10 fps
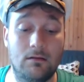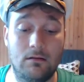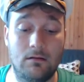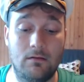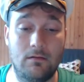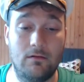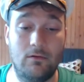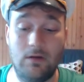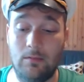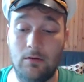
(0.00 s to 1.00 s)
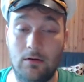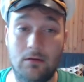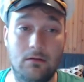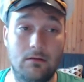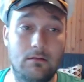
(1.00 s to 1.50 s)
Nerub'ar Weblord.
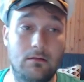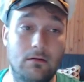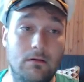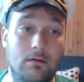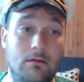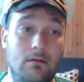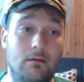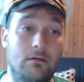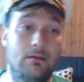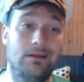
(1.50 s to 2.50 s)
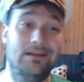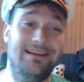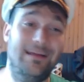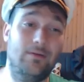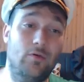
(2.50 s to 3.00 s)
The
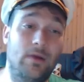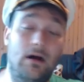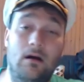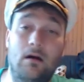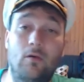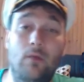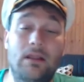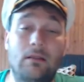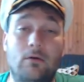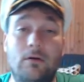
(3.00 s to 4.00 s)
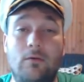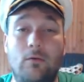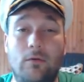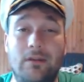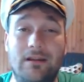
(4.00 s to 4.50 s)
Nerub'ar Weblord,
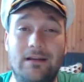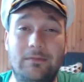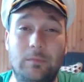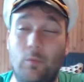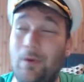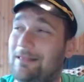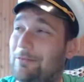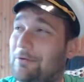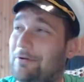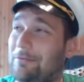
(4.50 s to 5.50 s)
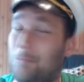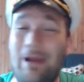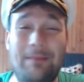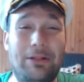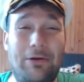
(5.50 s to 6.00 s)
or the
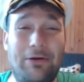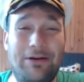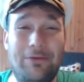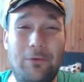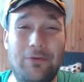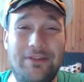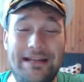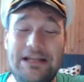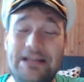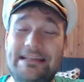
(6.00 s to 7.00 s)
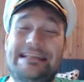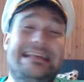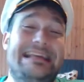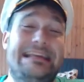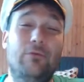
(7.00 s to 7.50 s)
Weblord, or the
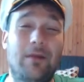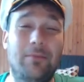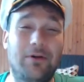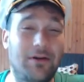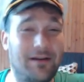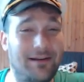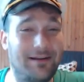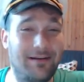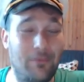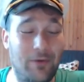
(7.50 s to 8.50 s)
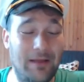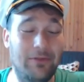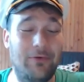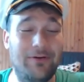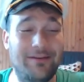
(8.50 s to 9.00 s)
Nerub'ar
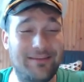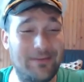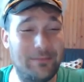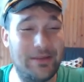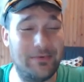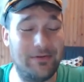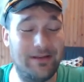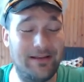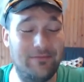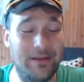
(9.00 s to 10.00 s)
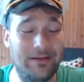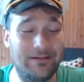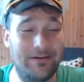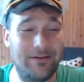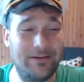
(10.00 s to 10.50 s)
Weblord, as some people have been
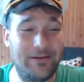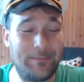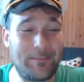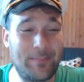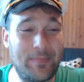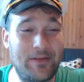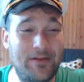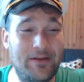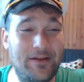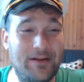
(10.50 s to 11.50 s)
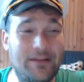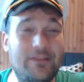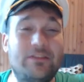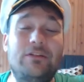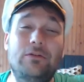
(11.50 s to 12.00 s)
calling him. This
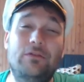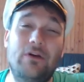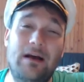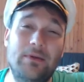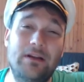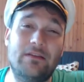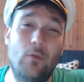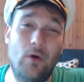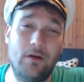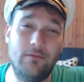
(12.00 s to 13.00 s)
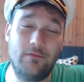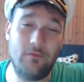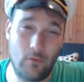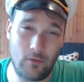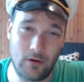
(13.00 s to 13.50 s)
is a 2-drop. It's a
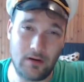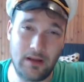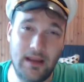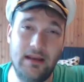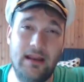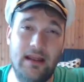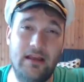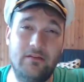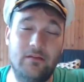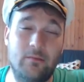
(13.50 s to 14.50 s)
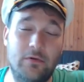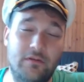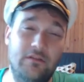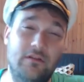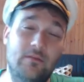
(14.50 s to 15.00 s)
1/4, and it has this
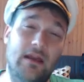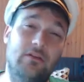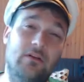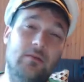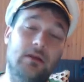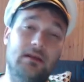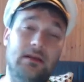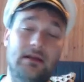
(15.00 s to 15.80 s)
persistent magic ability